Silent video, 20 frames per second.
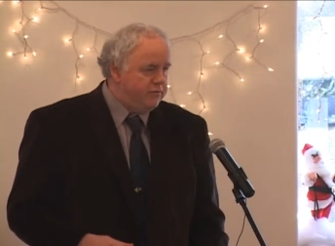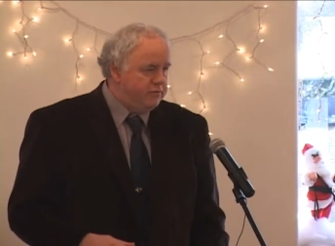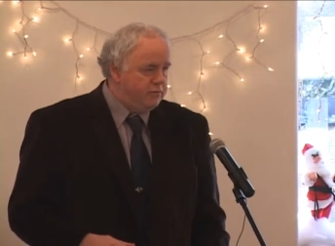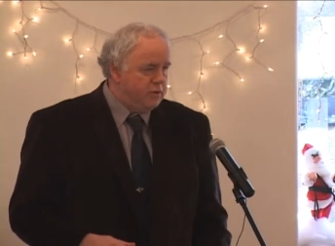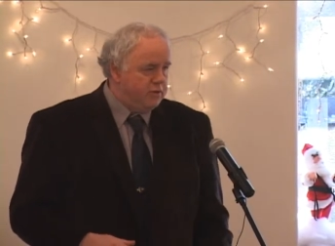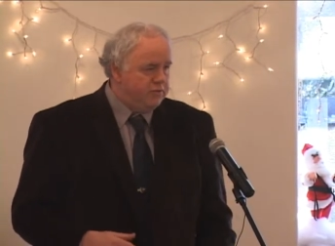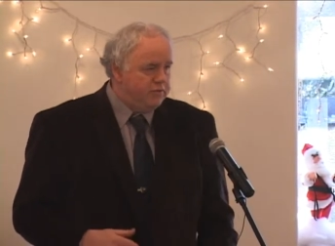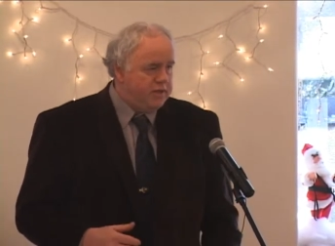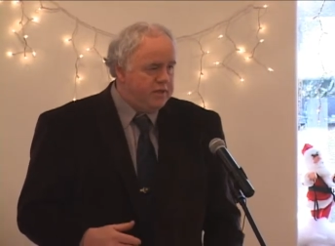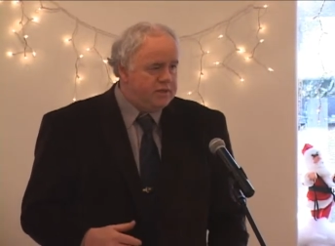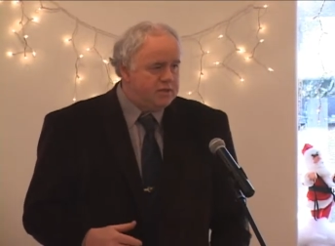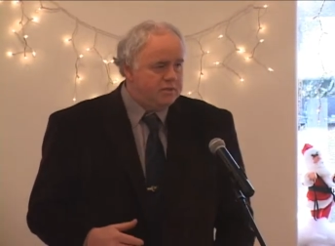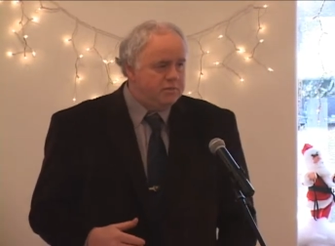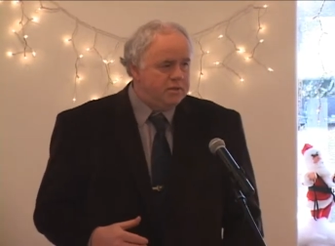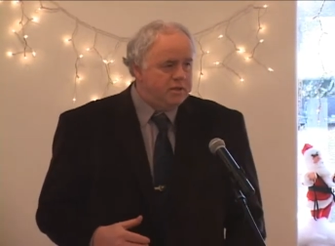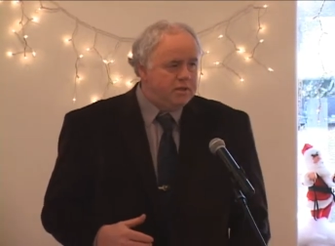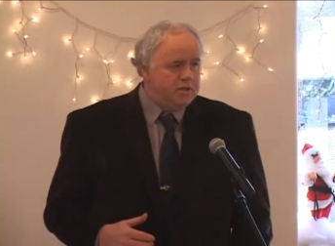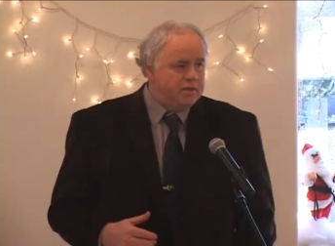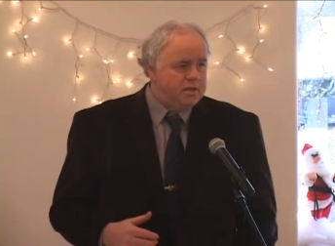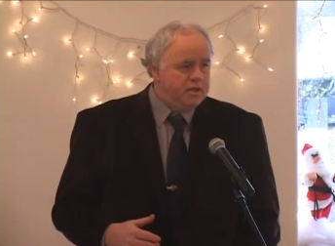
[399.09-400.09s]
more
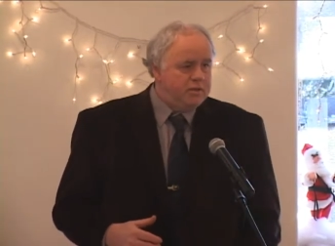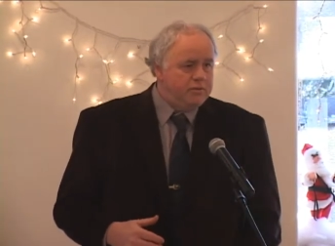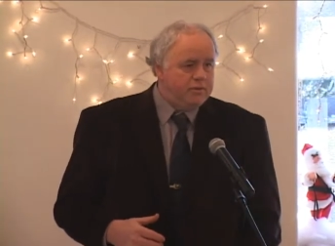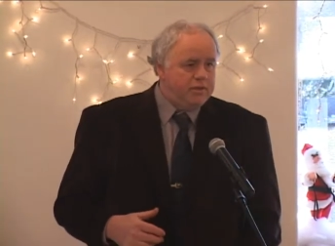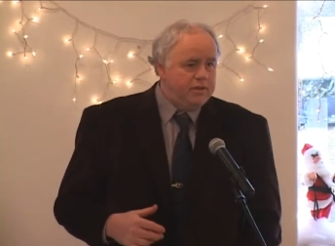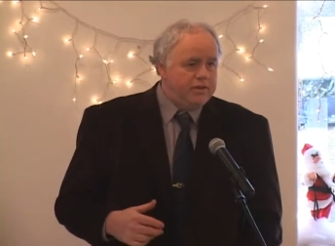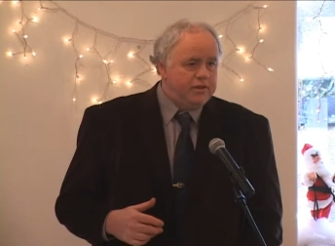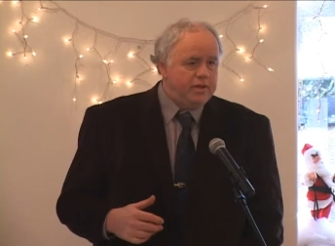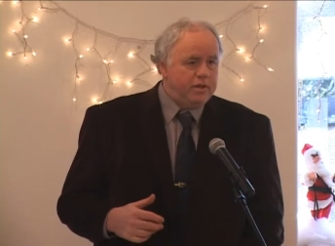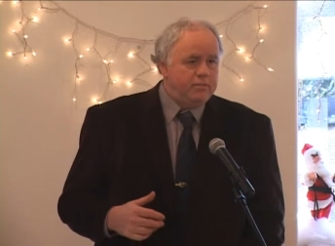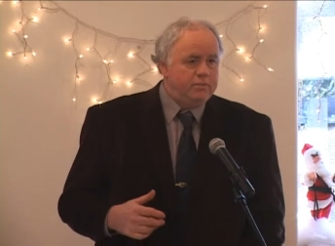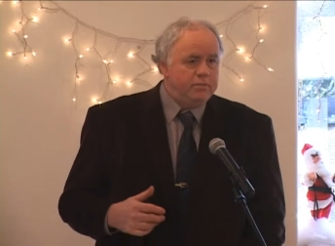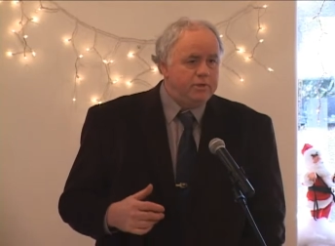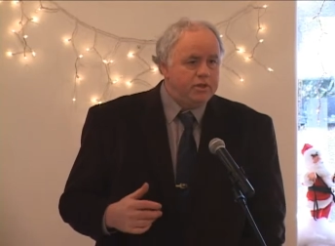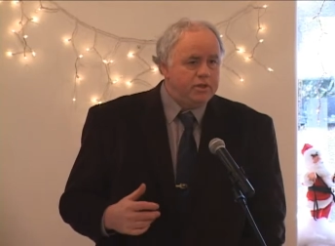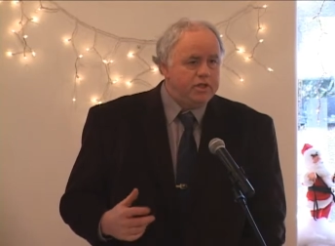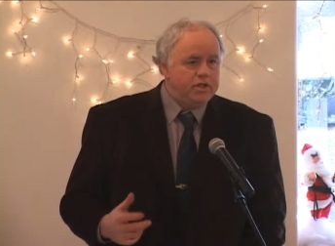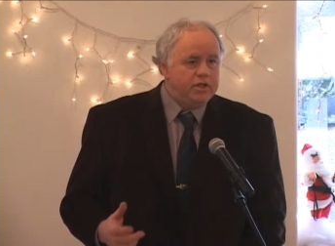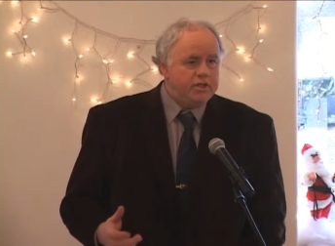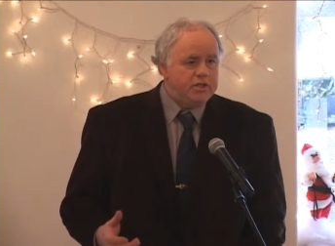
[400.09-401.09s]
flexibility with
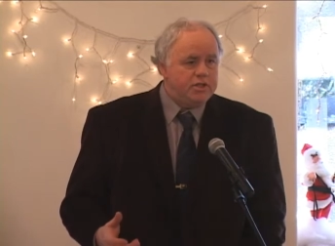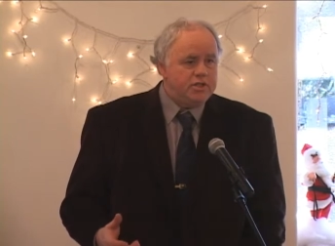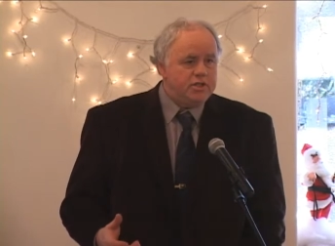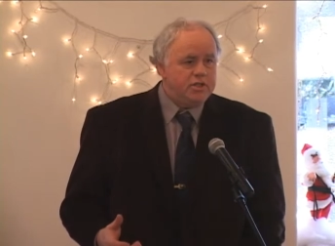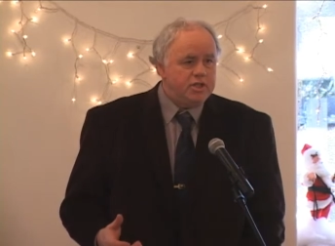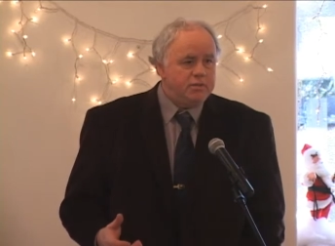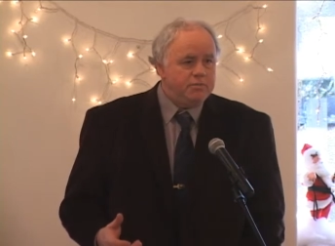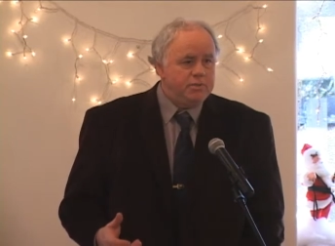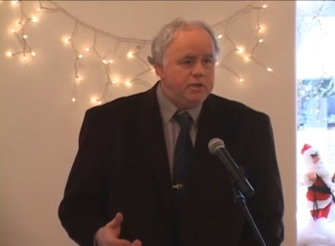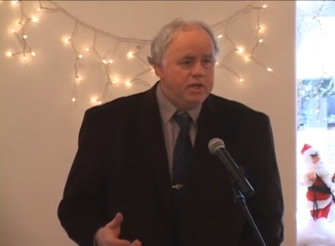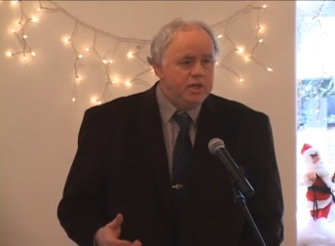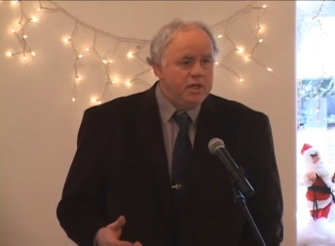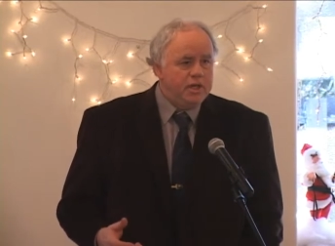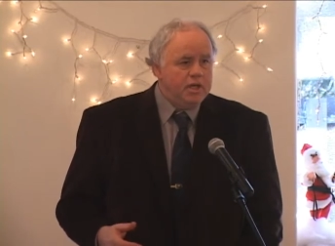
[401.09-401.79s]
building the ship.